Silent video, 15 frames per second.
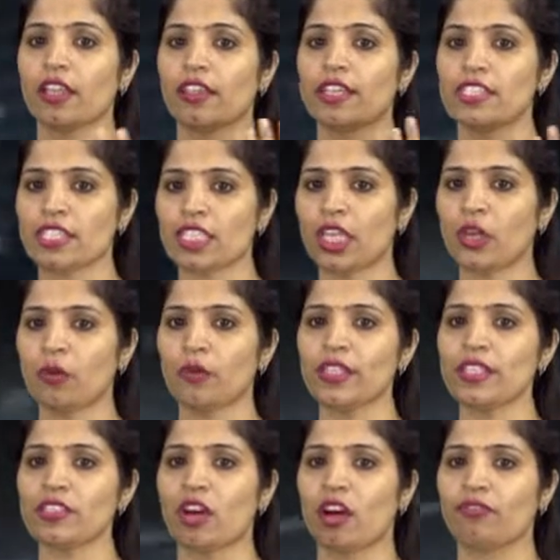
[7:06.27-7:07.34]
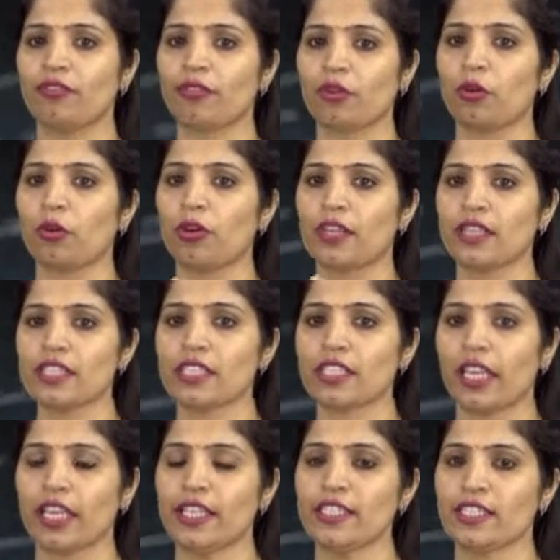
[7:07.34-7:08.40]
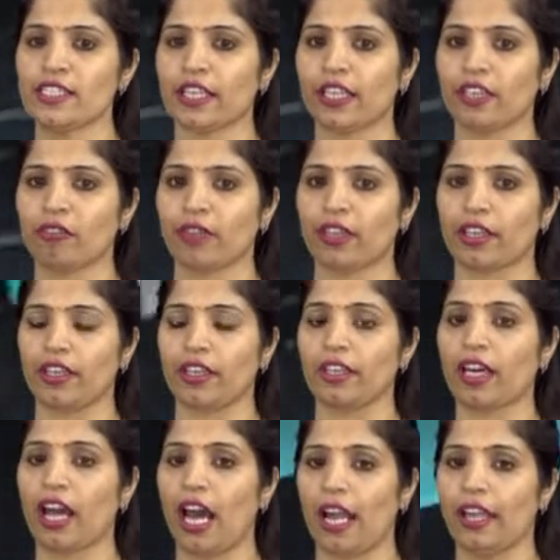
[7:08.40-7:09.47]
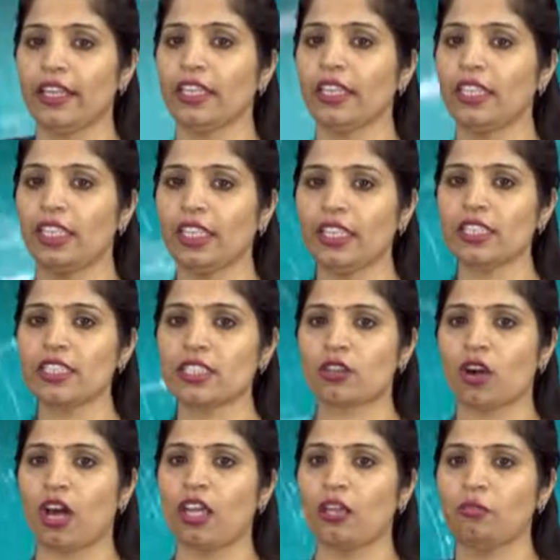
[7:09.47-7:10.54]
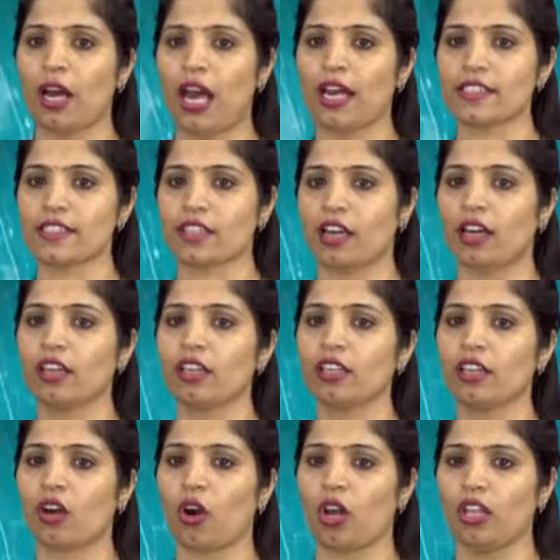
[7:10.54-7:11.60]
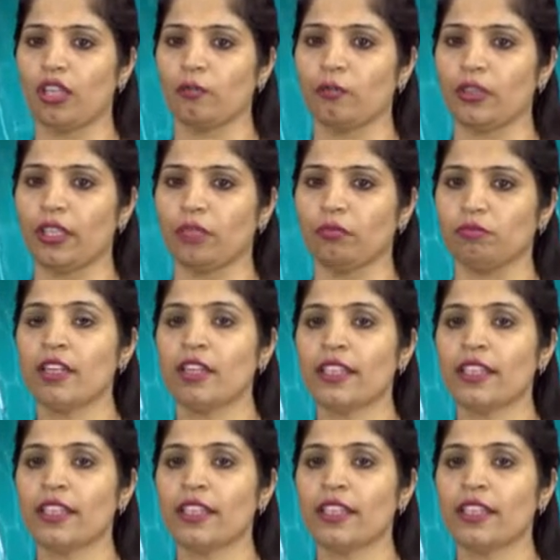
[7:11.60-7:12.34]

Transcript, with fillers: the sequence of row is insignificant and each column has a column name.